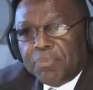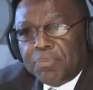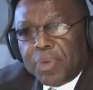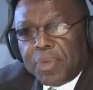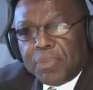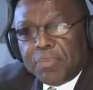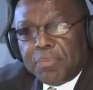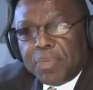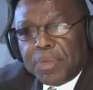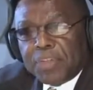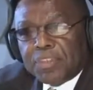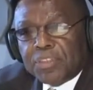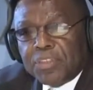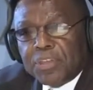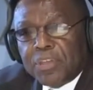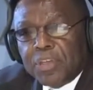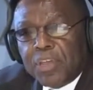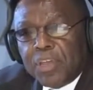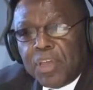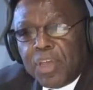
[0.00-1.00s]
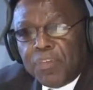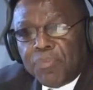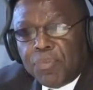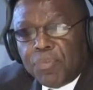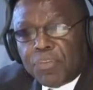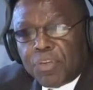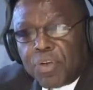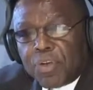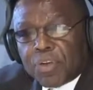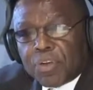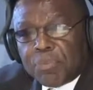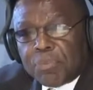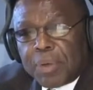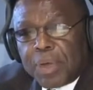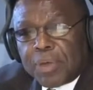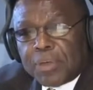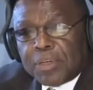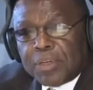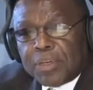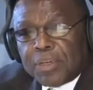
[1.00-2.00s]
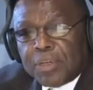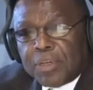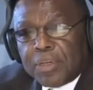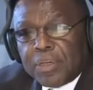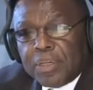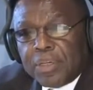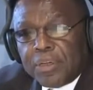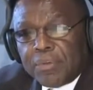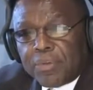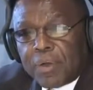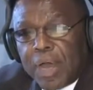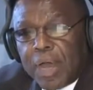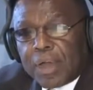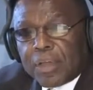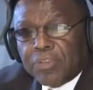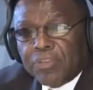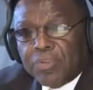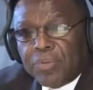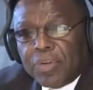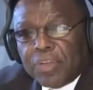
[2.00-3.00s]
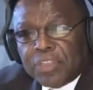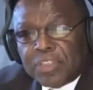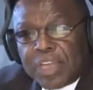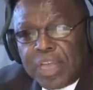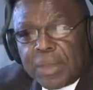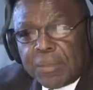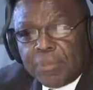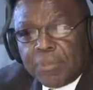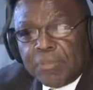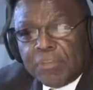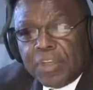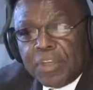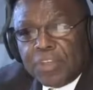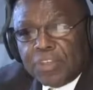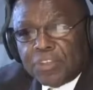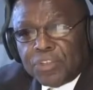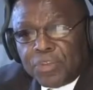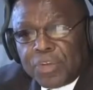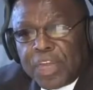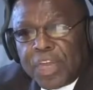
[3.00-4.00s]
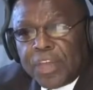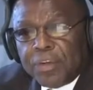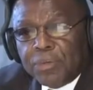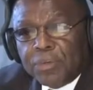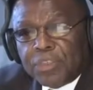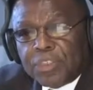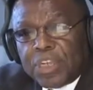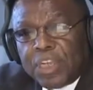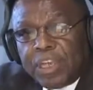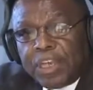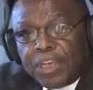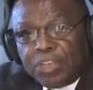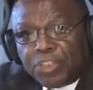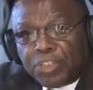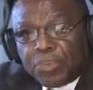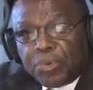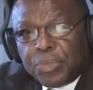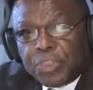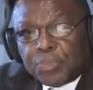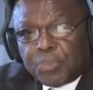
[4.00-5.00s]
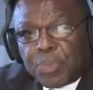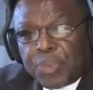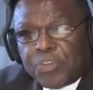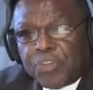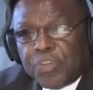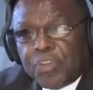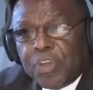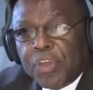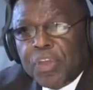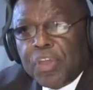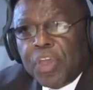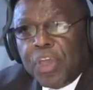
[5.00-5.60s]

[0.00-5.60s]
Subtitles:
Brother Minister, if you talked about Iraq during the time of Saddam Hussein, they'd show his picture.